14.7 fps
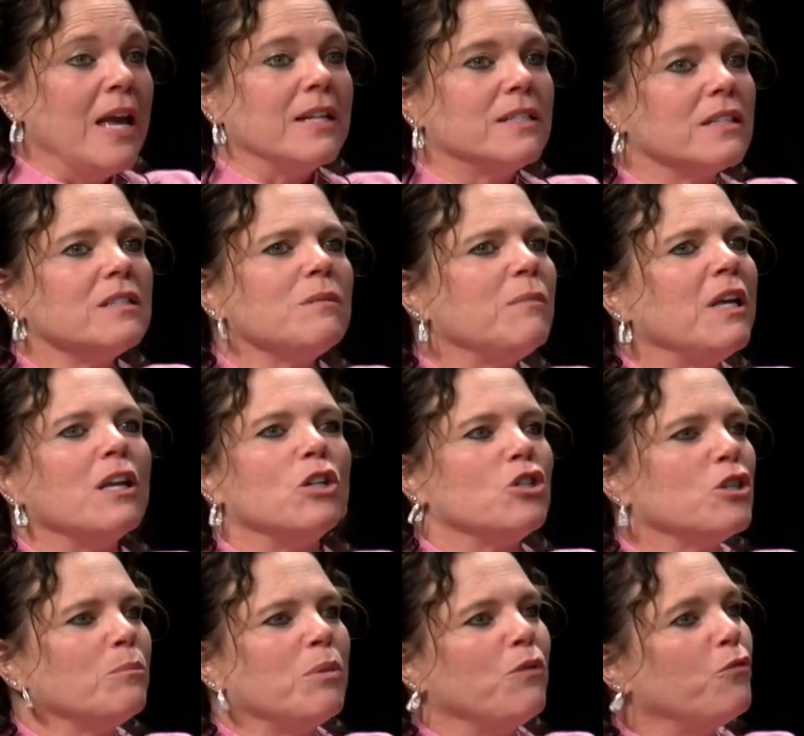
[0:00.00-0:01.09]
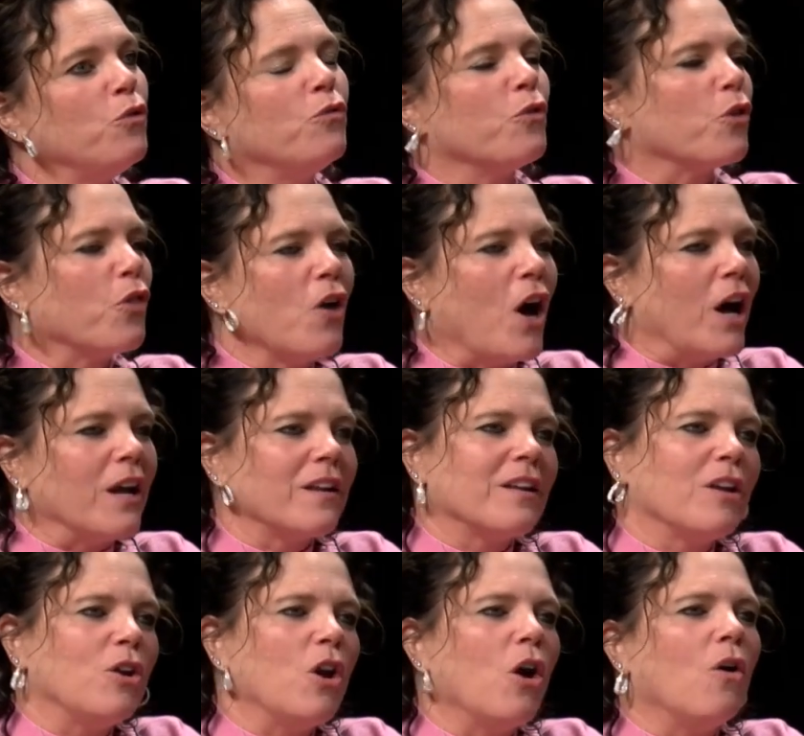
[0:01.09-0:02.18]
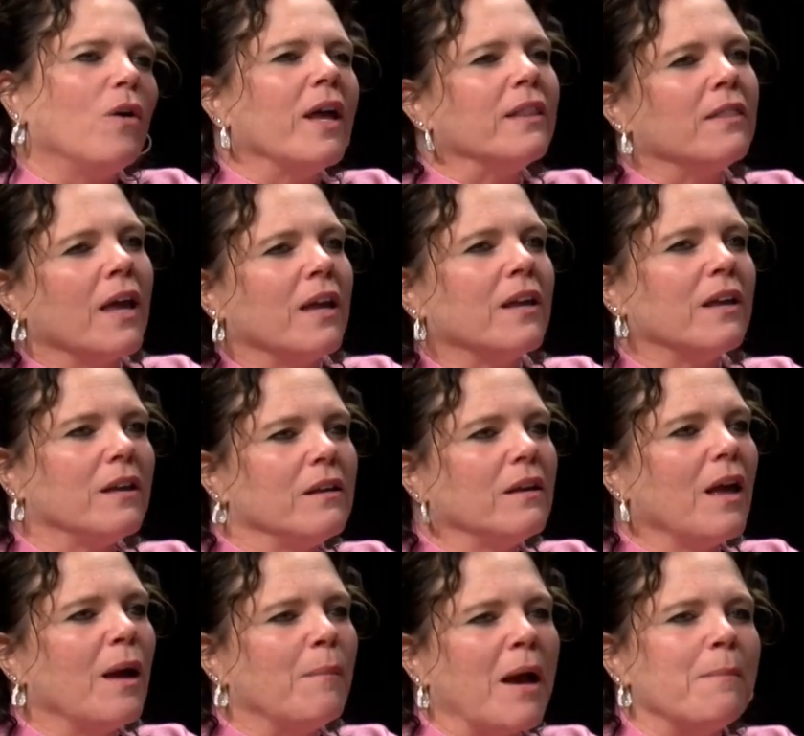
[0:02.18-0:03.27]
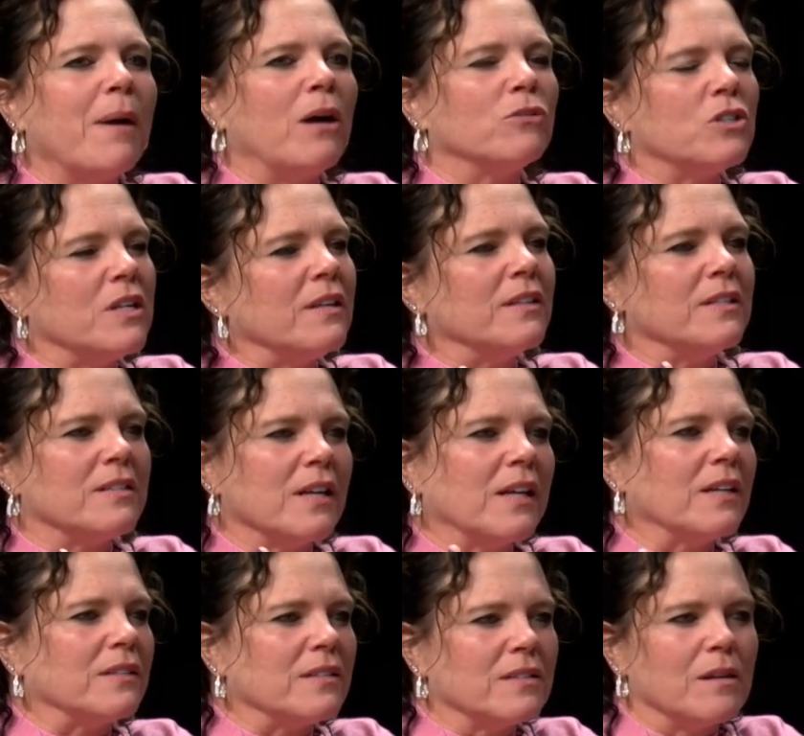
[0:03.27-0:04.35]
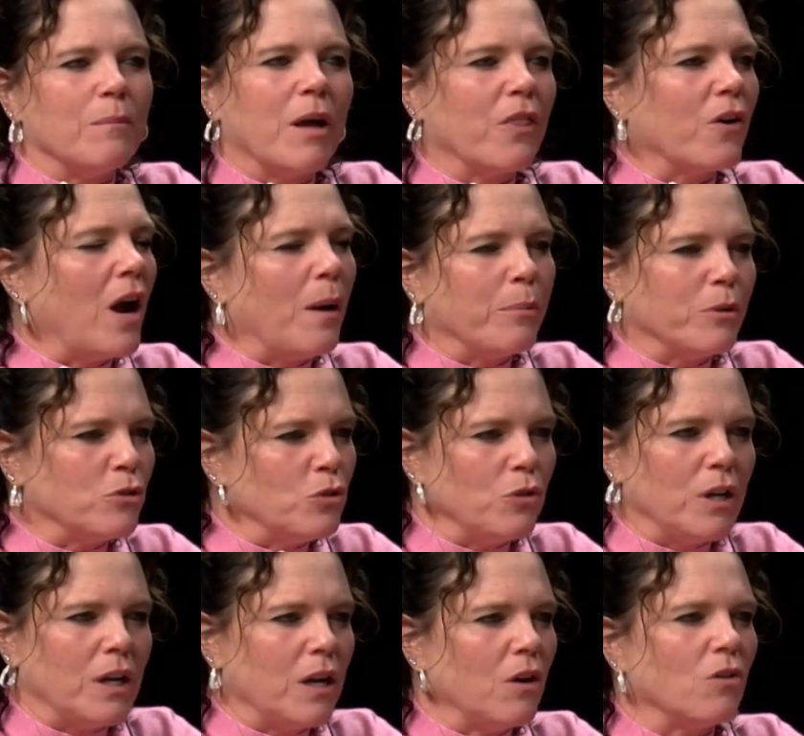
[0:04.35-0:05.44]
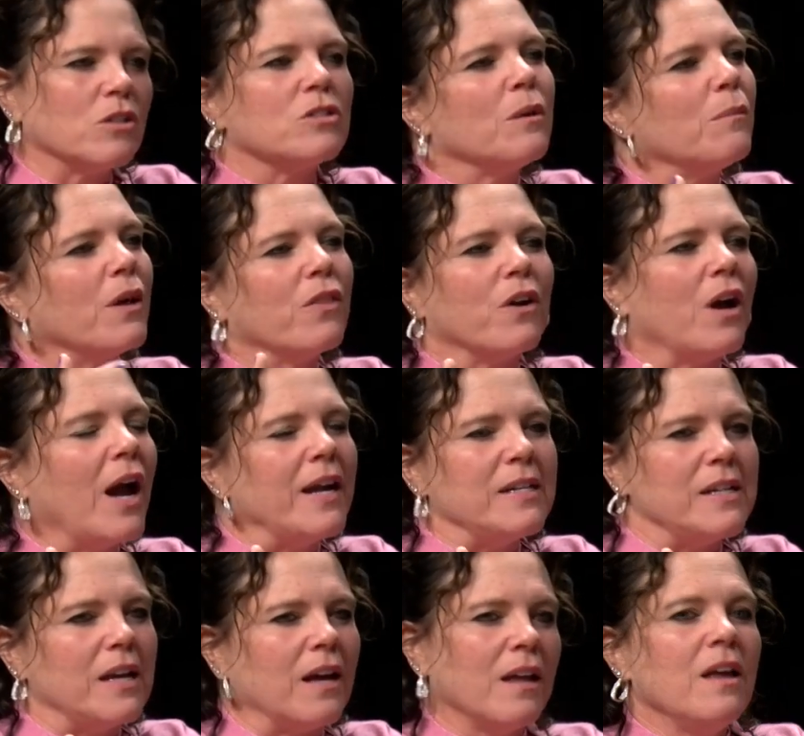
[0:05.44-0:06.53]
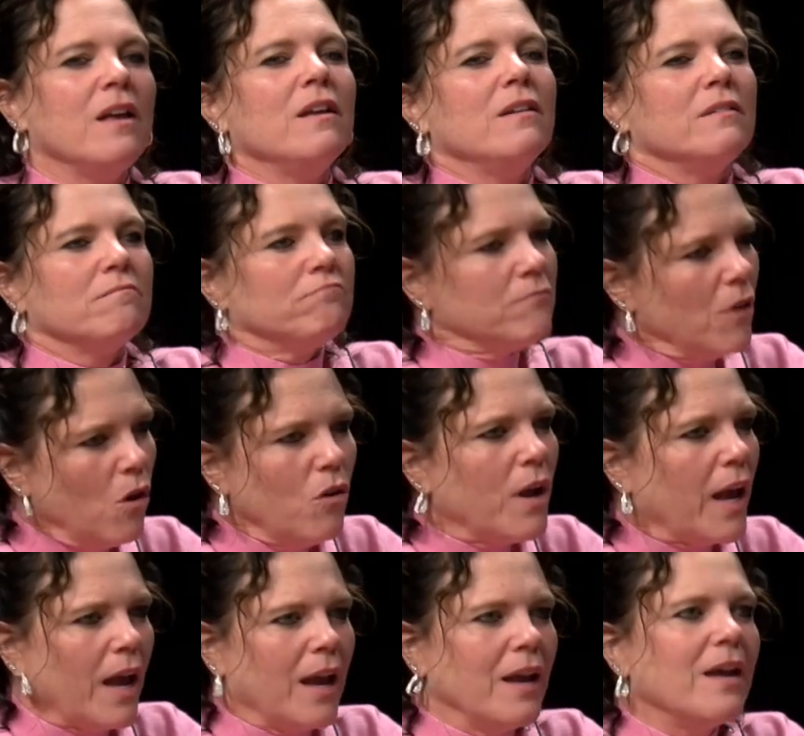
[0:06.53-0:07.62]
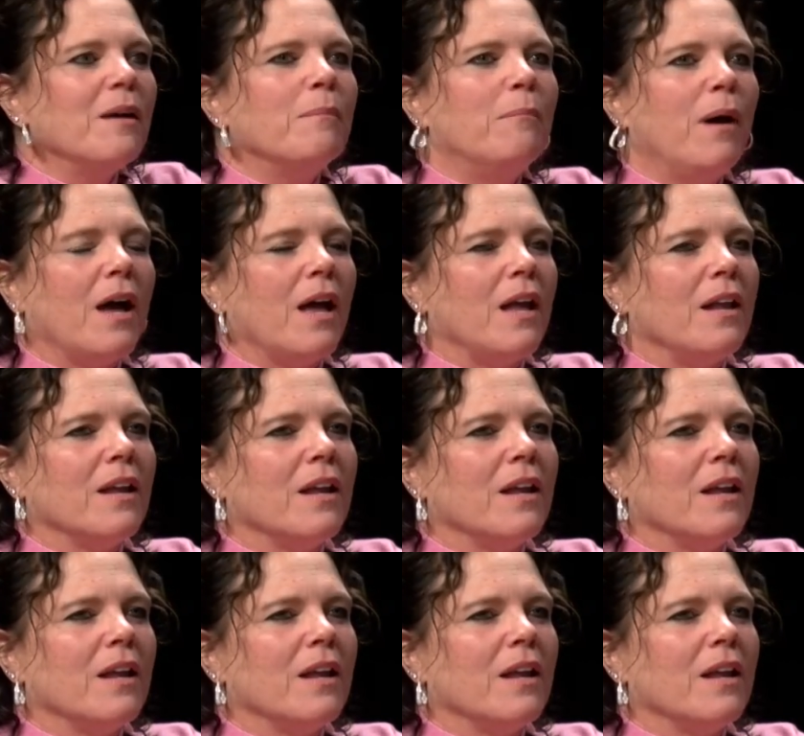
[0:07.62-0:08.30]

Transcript: Doesn't mean it shouldn't be food for thought, and am I bouncing this against some other opportunity or some other idea? Okay, but